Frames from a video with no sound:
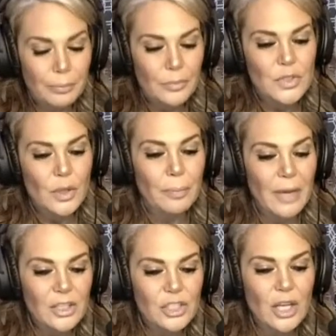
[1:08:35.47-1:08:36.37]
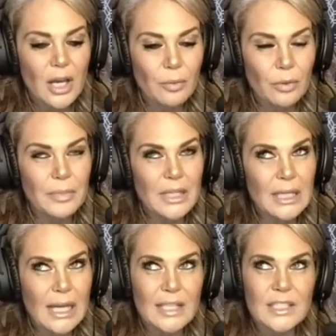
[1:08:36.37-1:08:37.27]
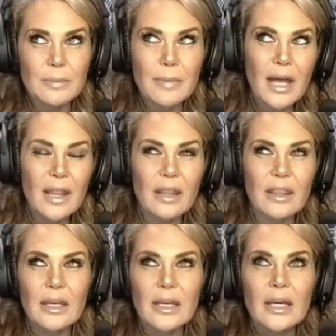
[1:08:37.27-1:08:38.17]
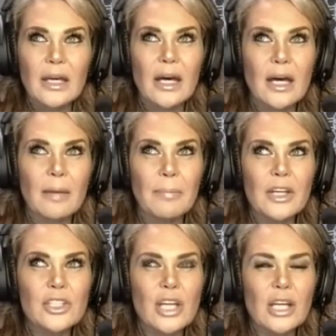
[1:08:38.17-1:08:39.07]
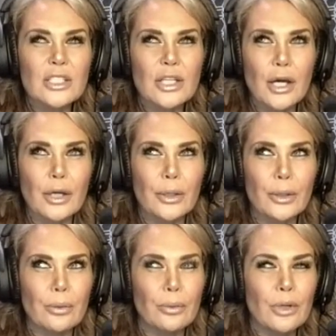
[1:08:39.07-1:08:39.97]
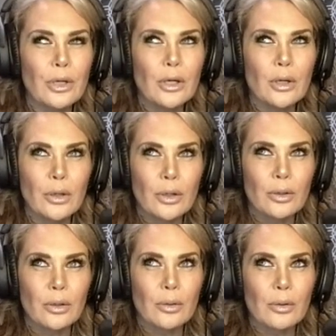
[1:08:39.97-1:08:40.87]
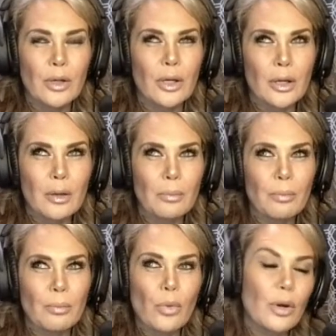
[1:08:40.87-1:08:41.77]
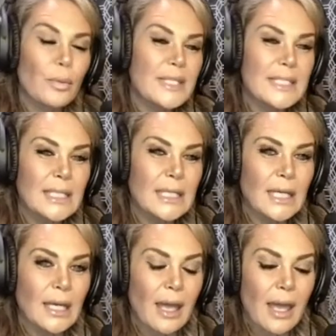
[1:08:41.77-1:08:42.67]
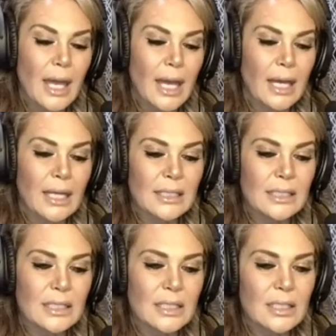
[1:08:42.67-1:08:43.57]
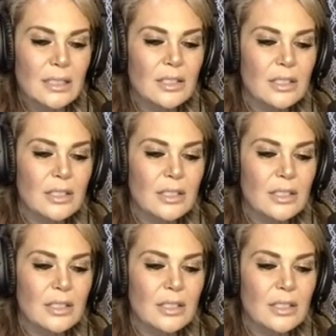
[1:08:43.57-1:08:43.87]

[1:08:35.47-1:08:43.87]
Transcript: So buckshot will be next month. Buckshot taco, more whiskey, and